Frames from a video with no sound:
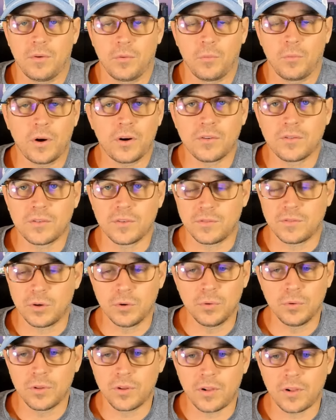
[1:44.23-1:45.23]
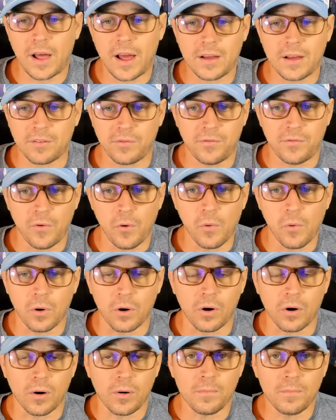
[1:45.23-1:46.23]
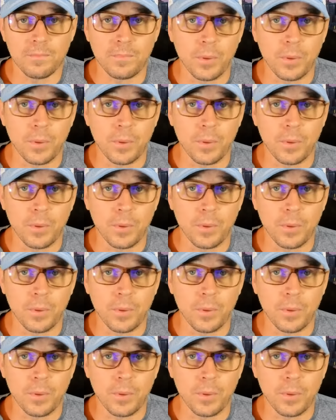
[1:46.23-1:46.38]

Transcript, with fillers: they're winners of two of their last four,